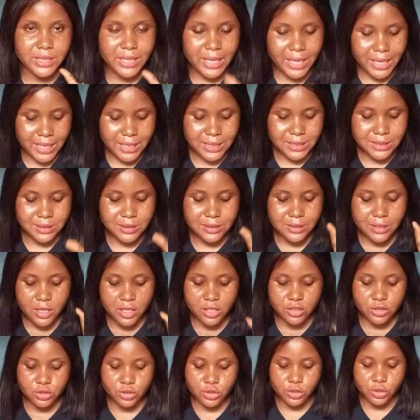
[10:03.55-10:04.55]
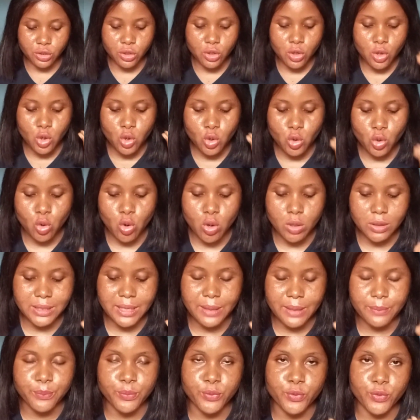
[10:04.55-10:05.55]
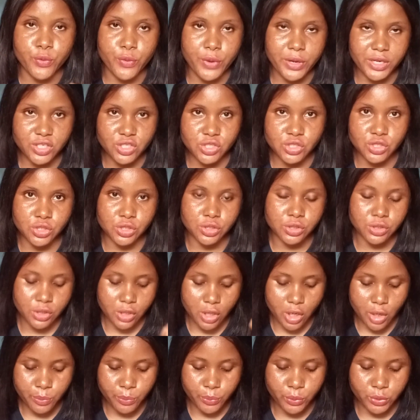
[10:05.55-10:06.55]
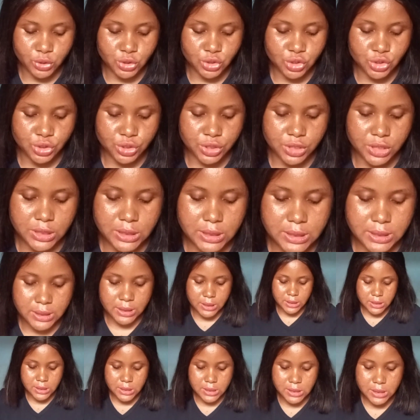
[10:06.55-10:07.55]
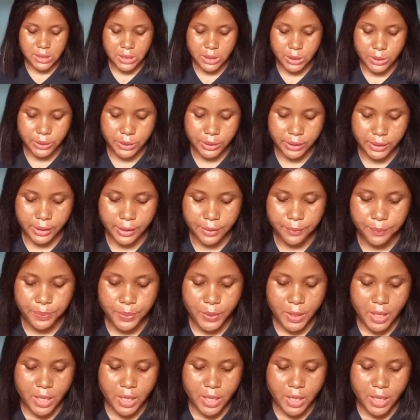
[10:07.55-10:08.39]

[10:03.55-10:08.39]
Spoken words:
is the collaboration opportunities. Okay,